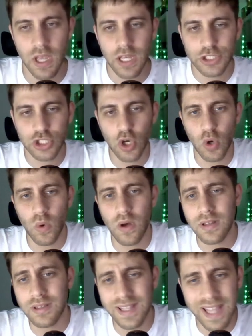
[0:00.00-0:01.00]

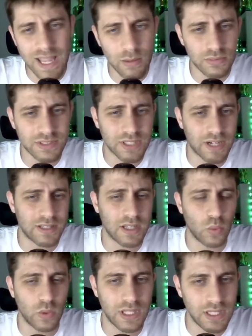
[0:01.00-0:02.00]
So the game started
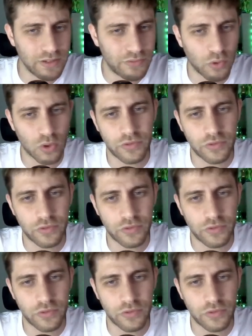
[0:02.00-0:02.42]
with e4,